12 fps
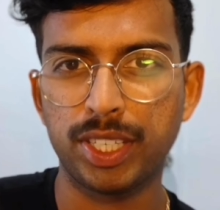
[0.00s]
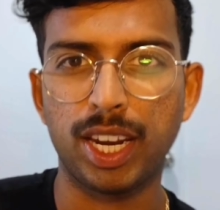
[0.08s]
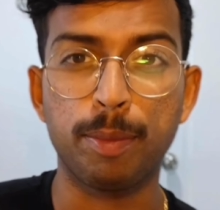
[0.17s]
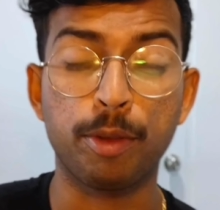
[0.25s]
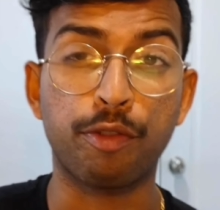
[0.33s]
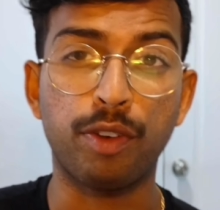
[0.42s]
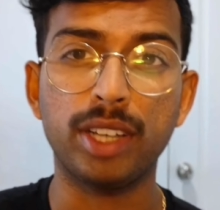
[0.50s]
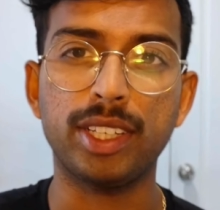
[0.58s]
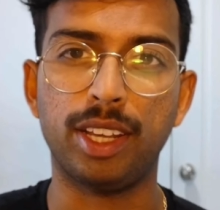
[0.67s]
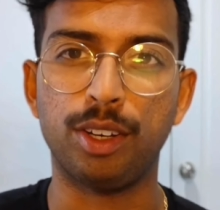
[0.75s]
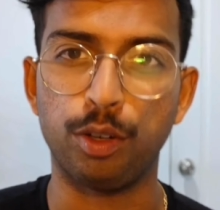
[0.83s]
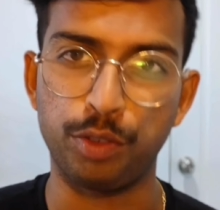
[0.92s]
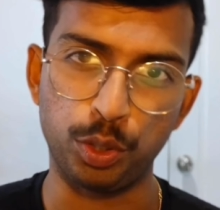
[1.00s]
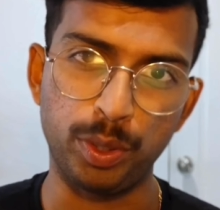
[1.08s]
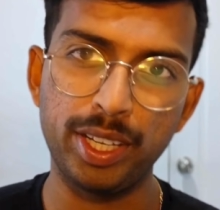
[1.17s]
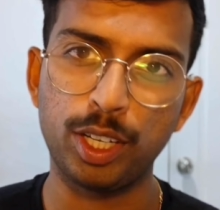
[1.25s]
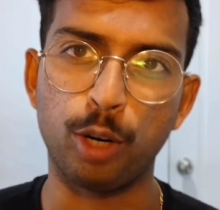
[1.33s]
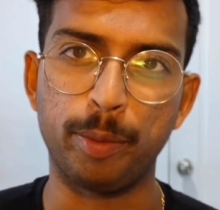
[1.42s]
up the front end of your
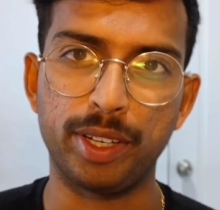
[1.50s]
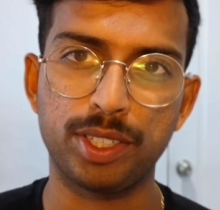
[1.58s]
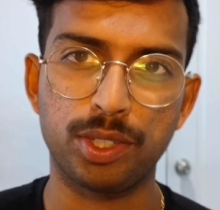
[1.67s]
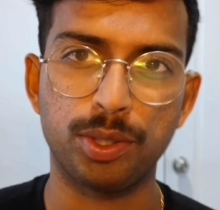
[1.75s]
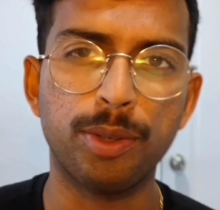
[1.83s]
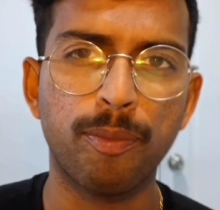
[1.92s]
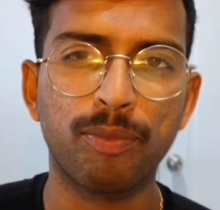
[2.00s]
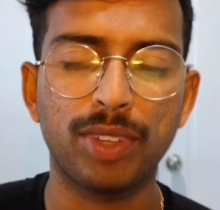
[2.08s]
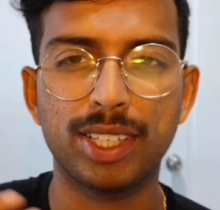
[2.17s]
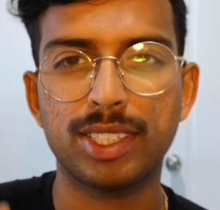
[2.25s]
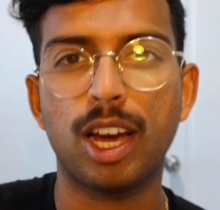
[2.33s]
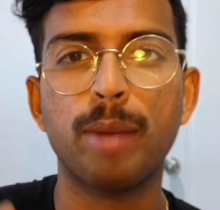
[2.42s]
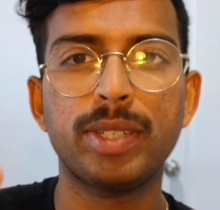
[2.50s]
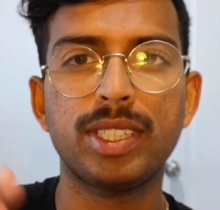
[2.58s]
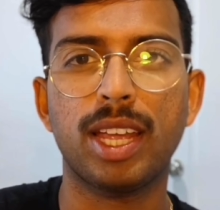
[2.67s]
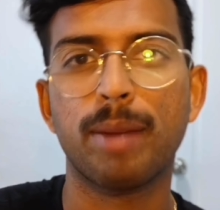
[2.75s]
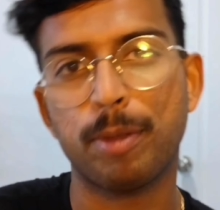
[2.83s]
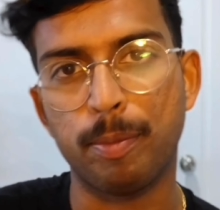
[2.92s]
e-commerce store, it's time to set
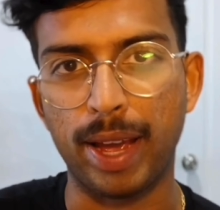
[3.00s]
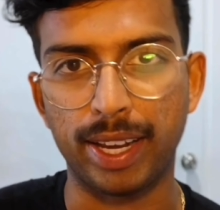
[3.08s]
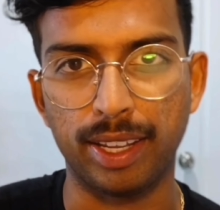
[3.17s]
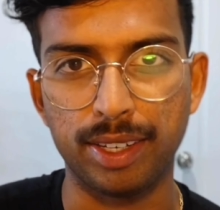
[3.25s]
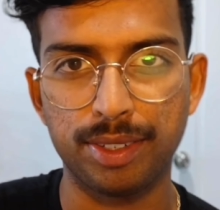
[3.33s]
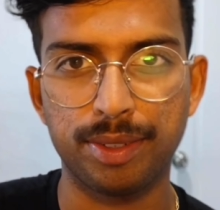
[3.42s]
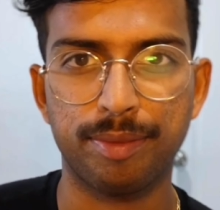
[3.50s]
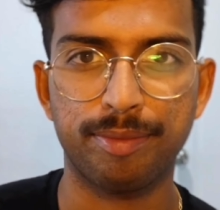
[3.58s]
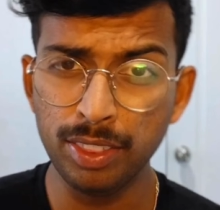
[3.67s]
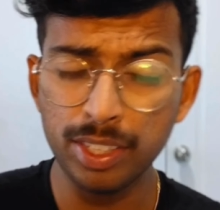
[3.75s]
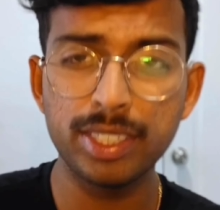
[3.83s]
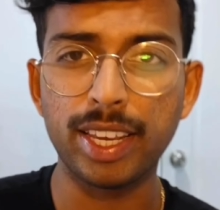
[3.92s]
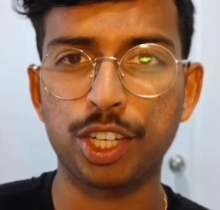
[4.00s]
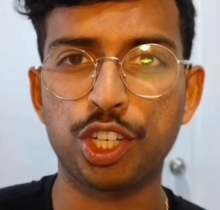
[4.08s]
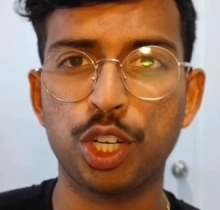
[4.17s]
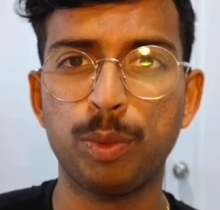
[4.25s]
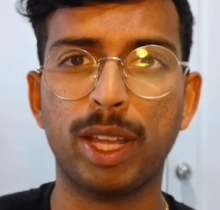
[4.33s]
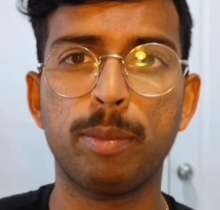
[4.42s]
up the back end. In this section,
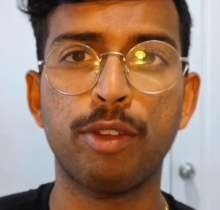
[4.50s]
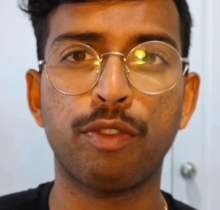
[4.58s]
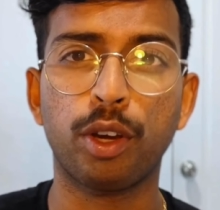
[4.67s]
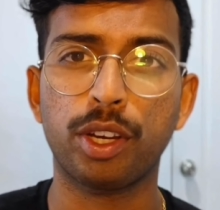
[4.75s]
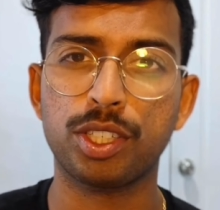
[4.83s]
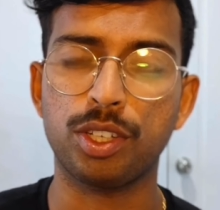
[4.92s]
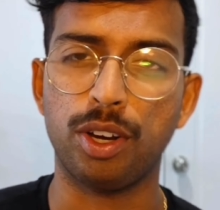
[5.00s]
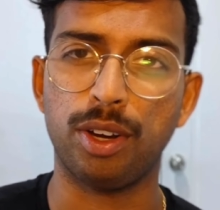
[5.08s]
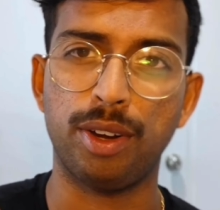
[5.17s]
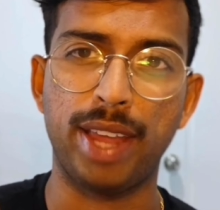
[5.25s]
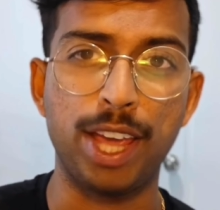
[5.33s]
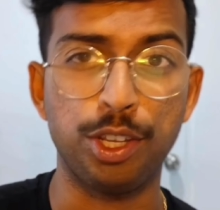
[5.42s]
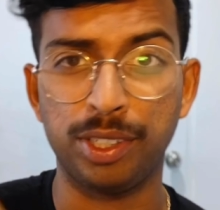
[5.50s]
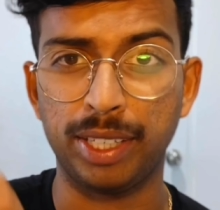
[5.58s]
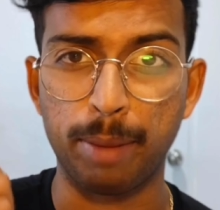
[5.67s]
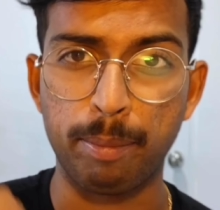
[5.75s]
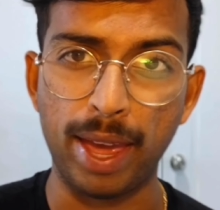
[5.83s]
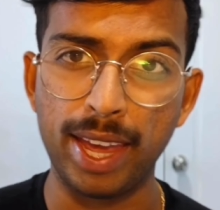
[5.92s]
we're going to be focused on how you can
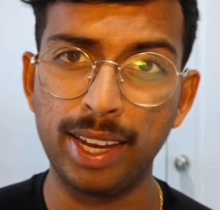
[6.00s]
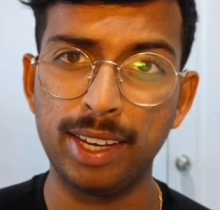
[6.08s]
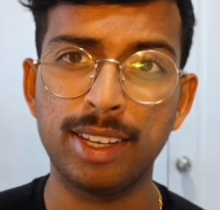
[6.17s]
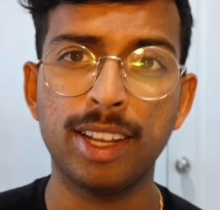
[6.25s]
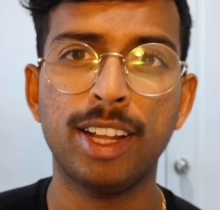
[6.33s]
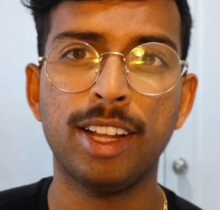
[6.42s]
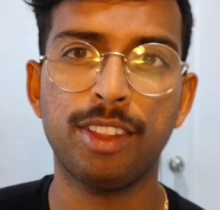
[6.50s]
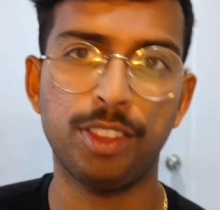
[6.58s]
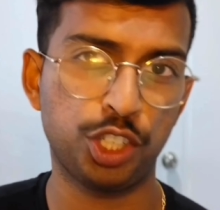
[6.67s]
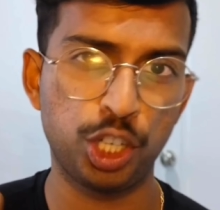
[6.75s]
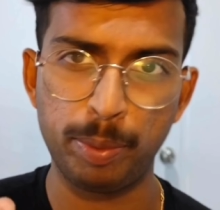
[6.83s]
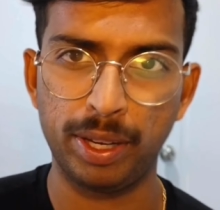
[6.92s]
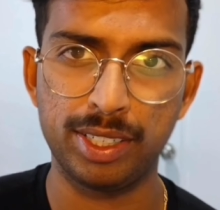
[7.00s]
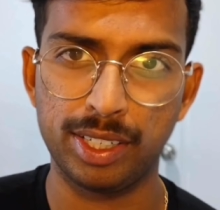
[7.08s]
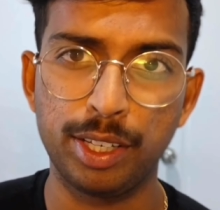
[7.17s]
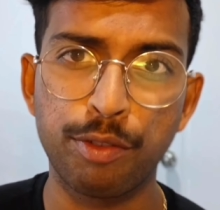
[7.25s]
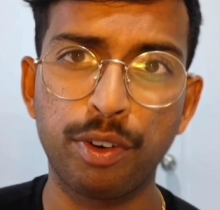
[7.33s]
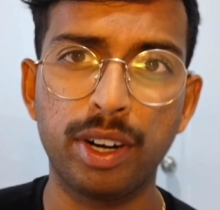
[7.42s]
get paid, the shipping and
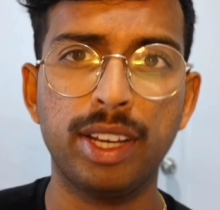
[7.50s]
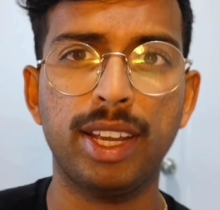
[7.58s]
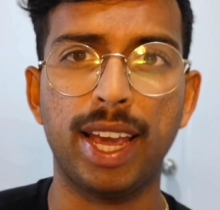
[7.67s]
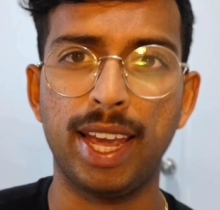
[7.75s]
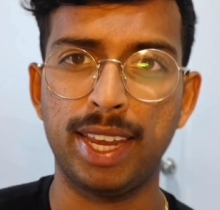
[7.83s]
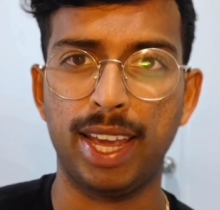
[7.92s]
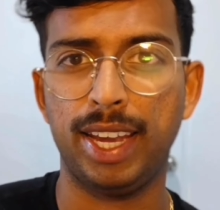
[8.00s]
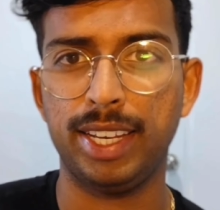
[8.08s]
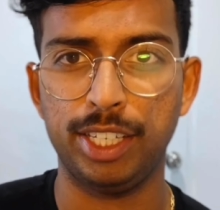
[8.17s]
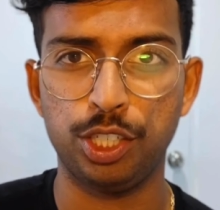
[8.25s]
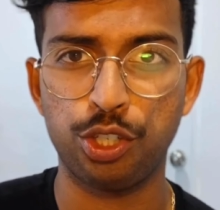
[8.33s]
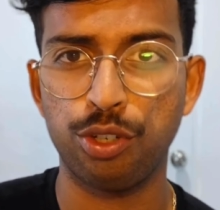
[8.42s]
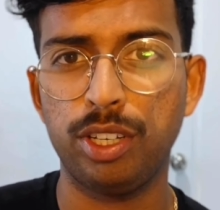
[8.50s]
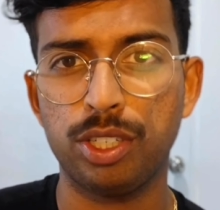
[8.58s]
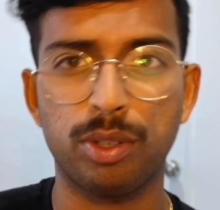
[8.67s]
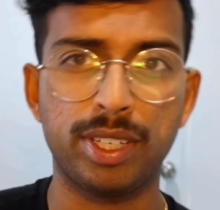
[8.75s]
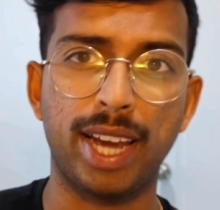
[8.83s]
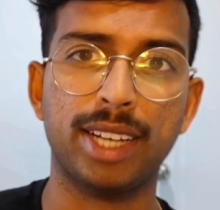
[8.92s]
delivery, and any duties or
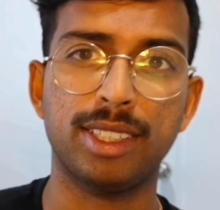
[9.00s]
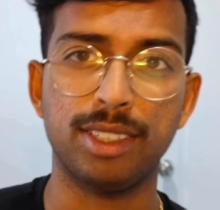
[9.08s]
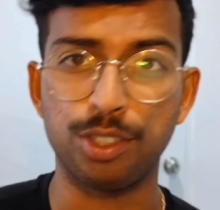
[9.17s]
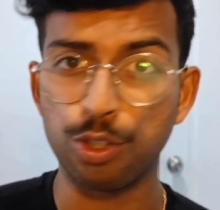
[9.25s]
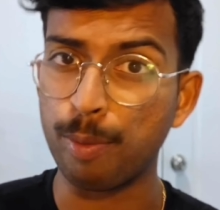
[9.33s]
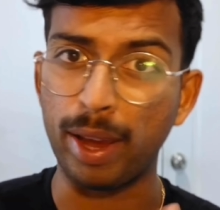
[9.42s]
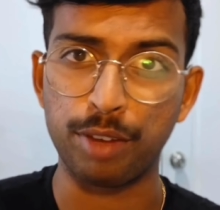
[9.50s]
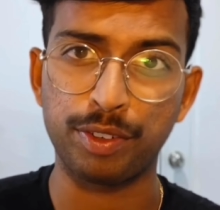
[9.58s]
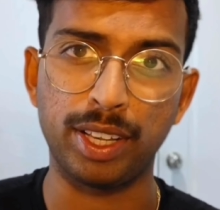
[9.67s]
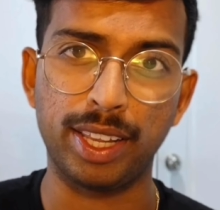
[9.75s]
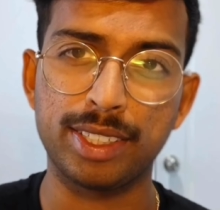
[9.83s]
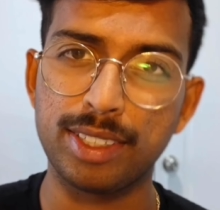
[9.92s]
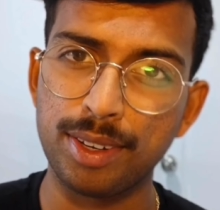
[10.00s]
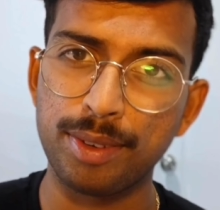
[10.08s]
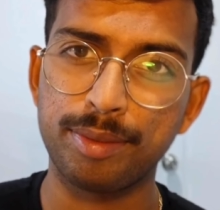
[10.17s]
taxes you may have collected.